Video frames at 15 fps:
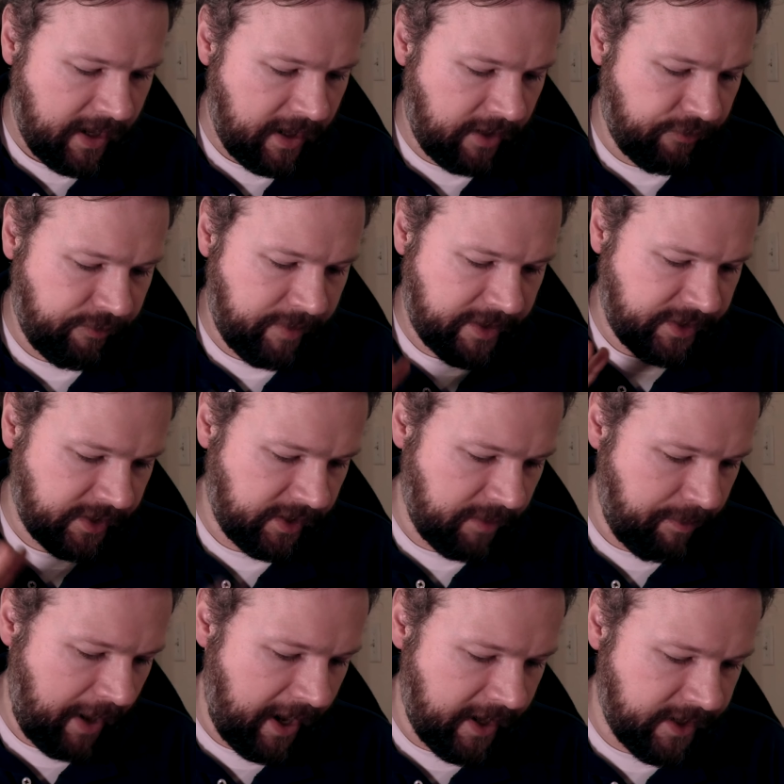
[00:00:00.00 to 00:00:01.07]
And we mentioned the
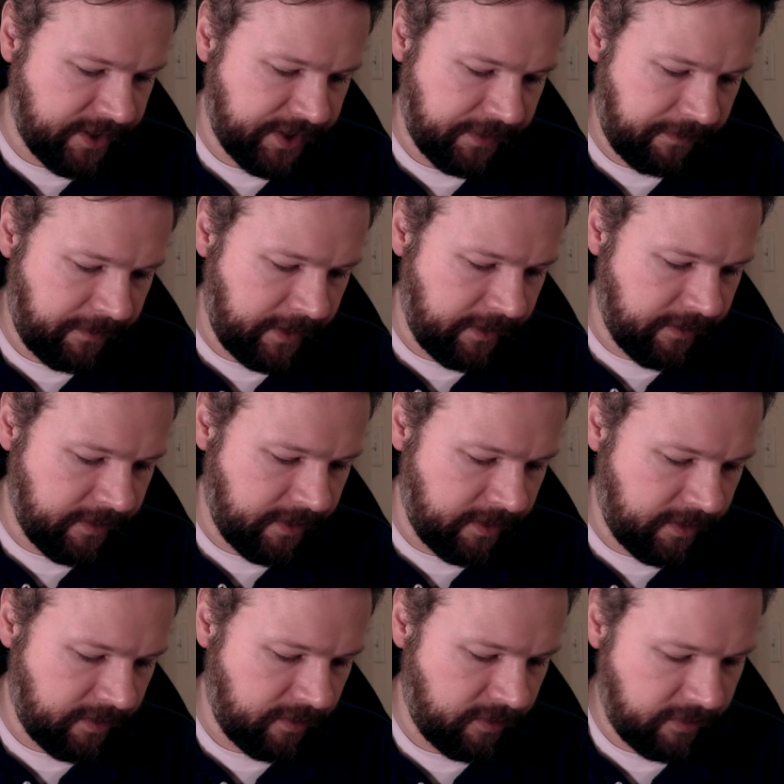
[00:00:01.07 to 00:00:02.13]
page in
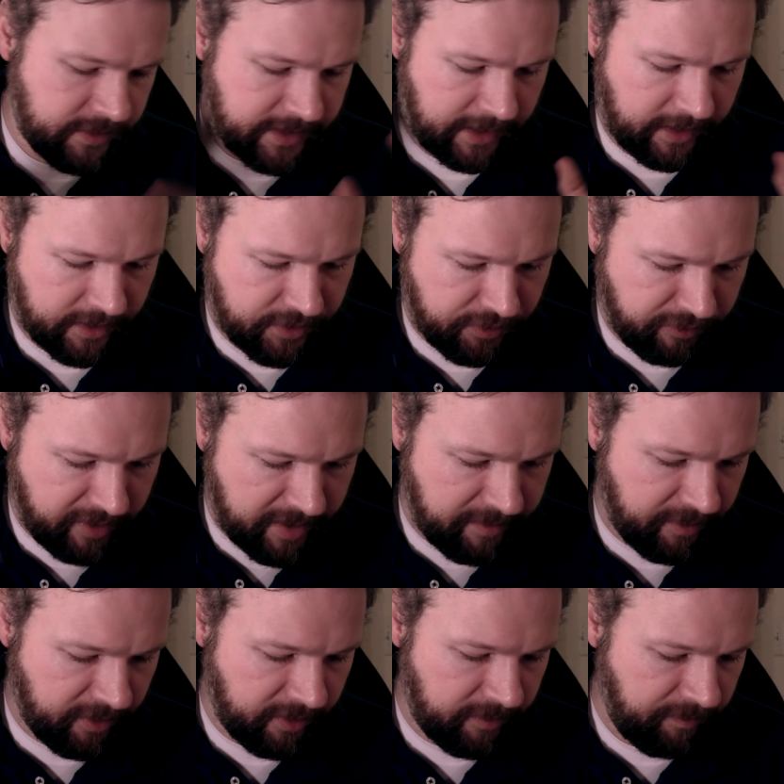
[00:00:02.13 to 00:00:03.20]
Figaro, who is like a
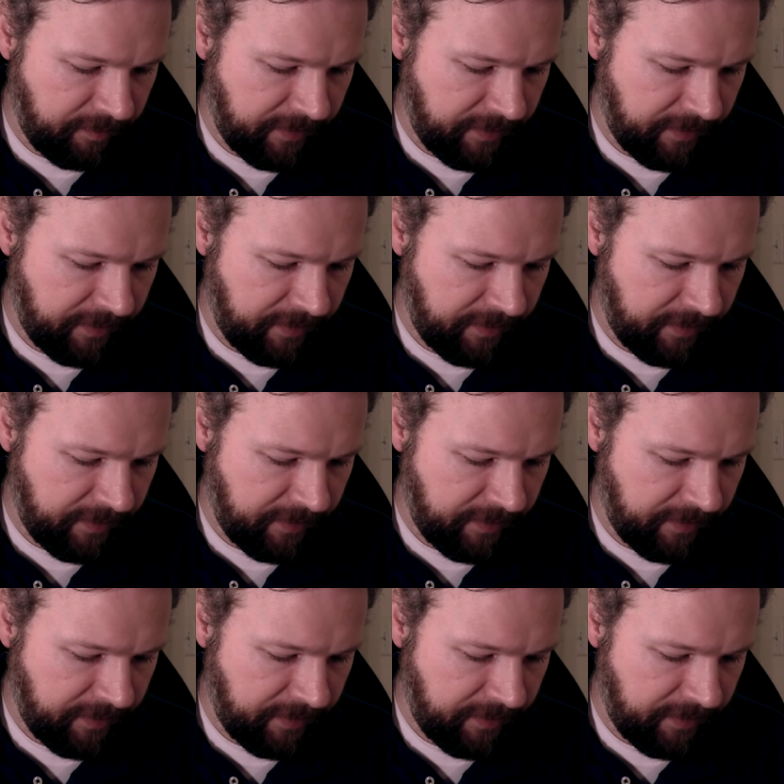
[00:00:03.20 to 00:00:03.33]
dreamer.